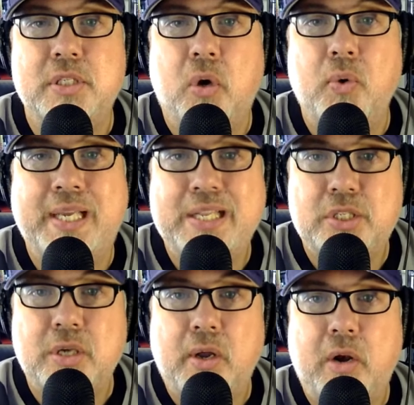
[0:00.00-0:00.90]
So get
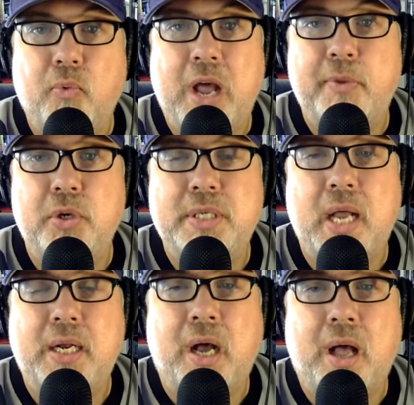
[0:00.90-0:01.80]
started at
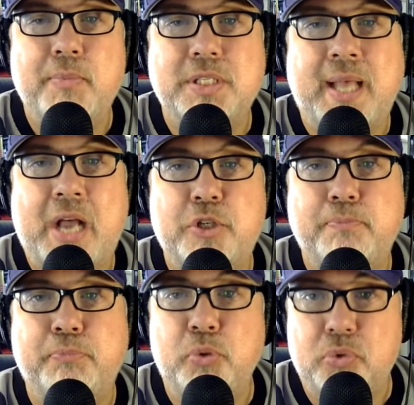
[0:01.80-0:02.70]

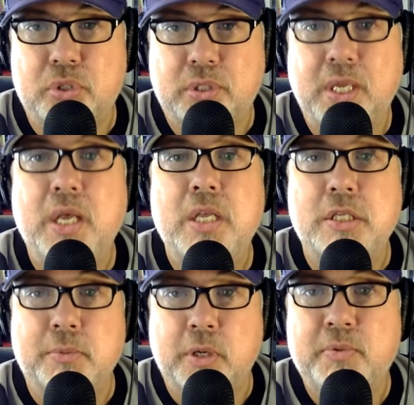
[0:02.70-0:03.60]
Robinhood.com/boost.
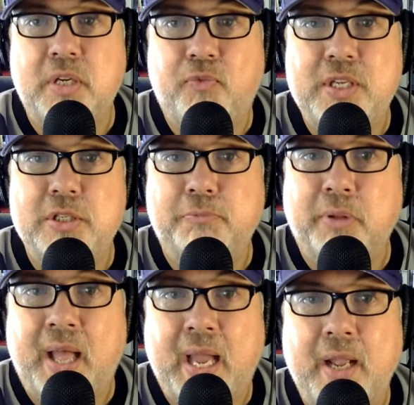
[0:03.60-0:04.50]
Subscription fees
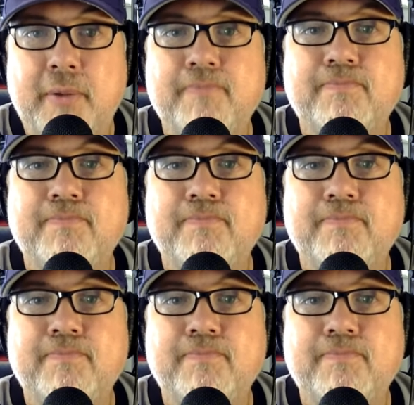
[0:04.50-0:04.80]
apply.